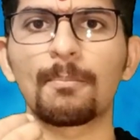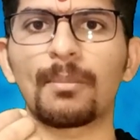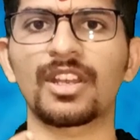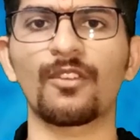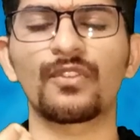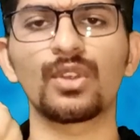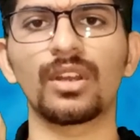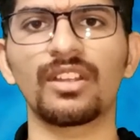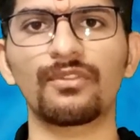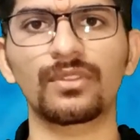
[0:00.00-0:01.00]
But if you
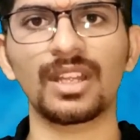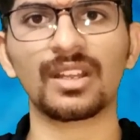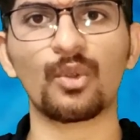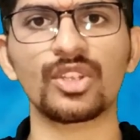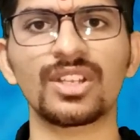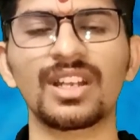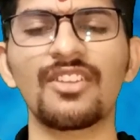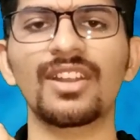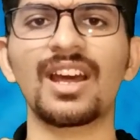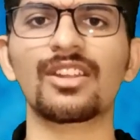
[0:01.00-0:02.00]
if the question
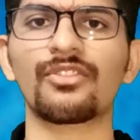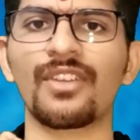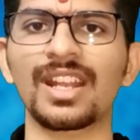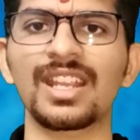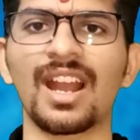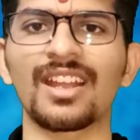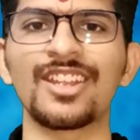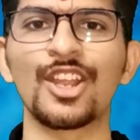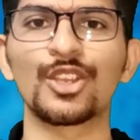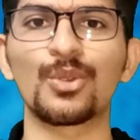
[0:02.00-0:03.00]
level are very high,
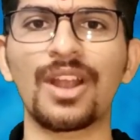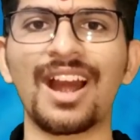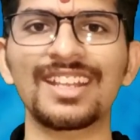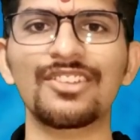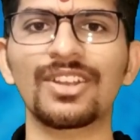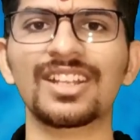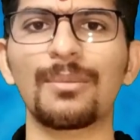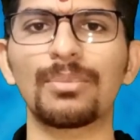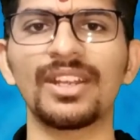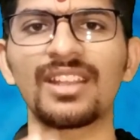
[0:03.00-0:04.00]
you can't even
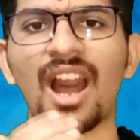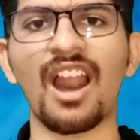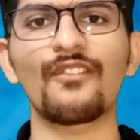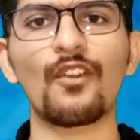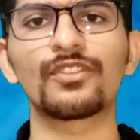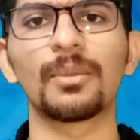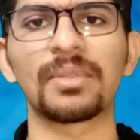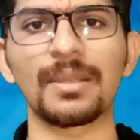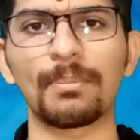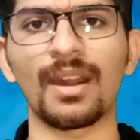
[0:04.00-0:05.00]
complete the half of the
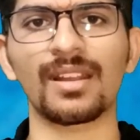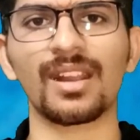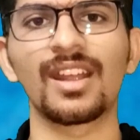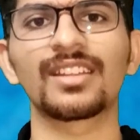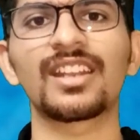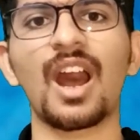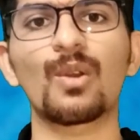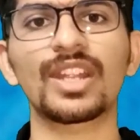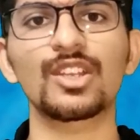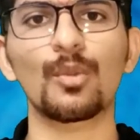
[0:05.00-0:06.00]
paper. Then
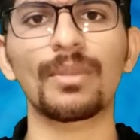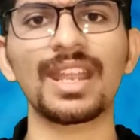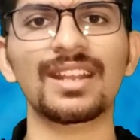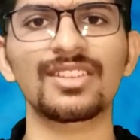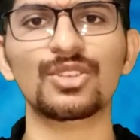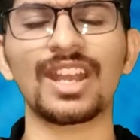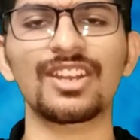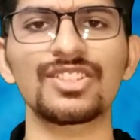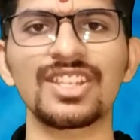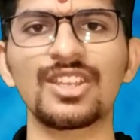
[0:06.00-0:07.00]
how can you make the
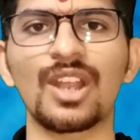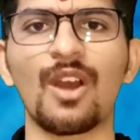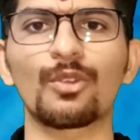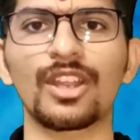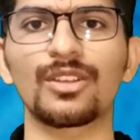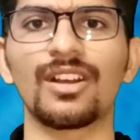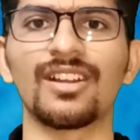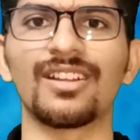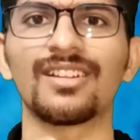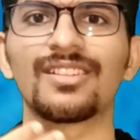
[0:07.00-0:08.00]
strategy? How can
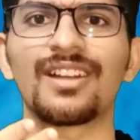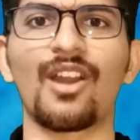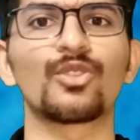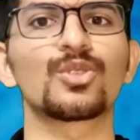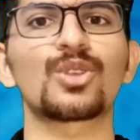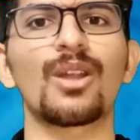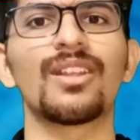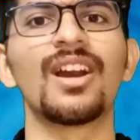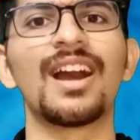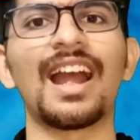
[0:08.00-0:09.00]
uh, how to
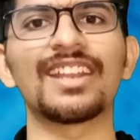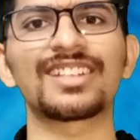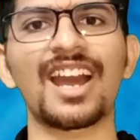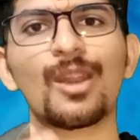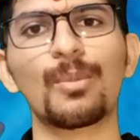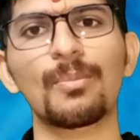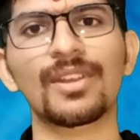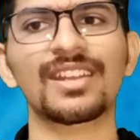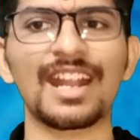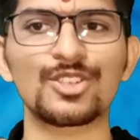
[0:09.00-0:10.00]
solve entire
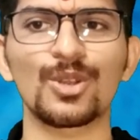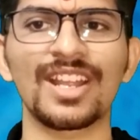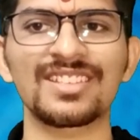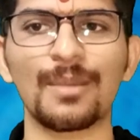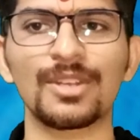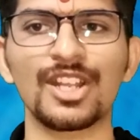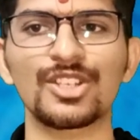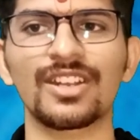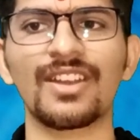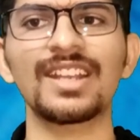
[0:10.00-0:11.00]
paper in actual
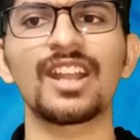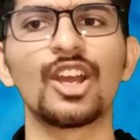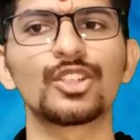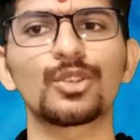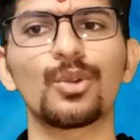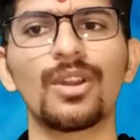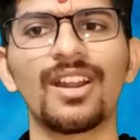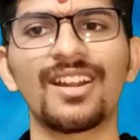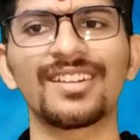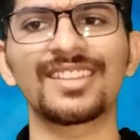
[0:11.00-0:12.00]
examination, right? So
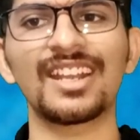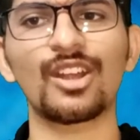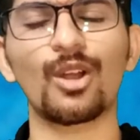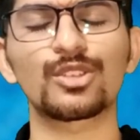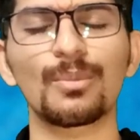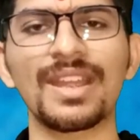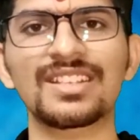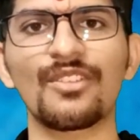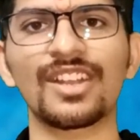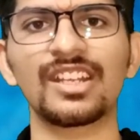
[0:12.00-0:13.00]
uh, that also
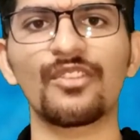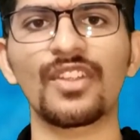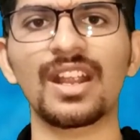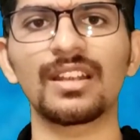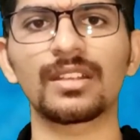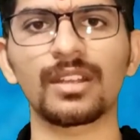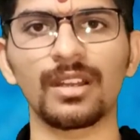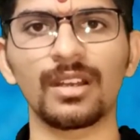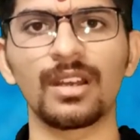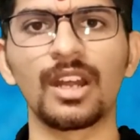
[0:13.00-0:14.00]
makes a very difficult
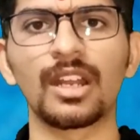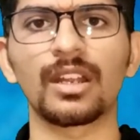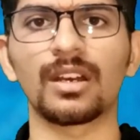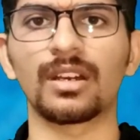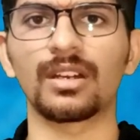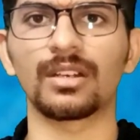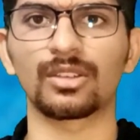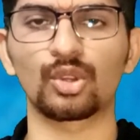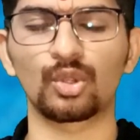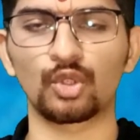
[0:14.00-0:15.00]
uh, uh,
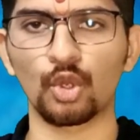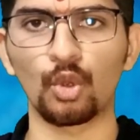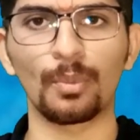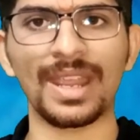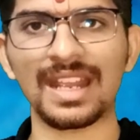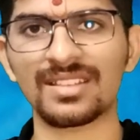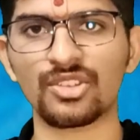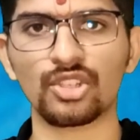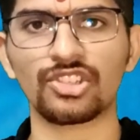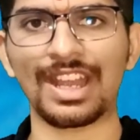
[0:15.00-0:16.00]
to make
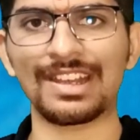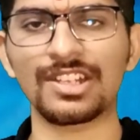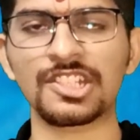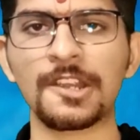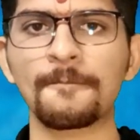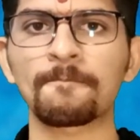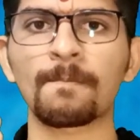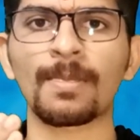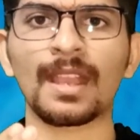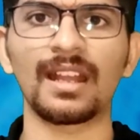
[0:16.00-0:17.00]
such a strategy
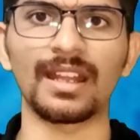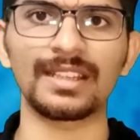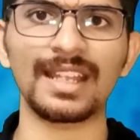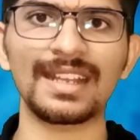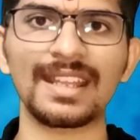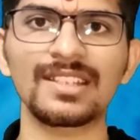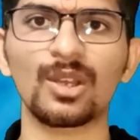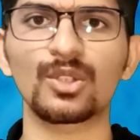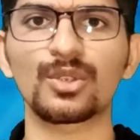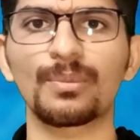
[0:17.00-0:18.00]
in that case
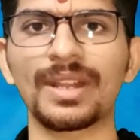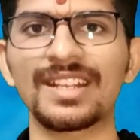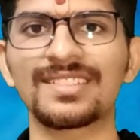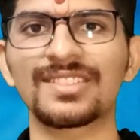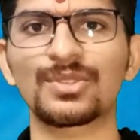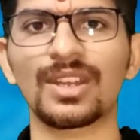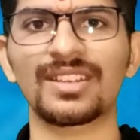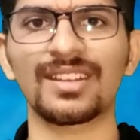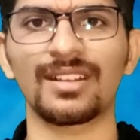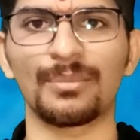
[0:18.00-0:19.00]
also made easy
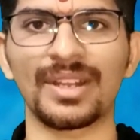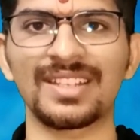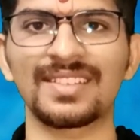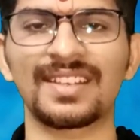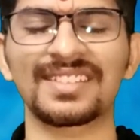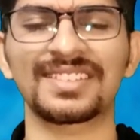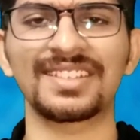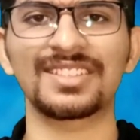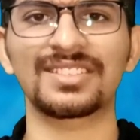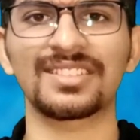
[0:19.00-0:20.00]
uh, made easy test
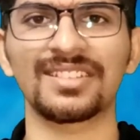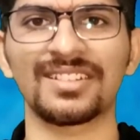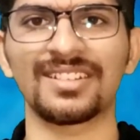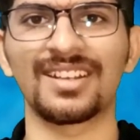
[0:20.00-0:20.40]
series uh,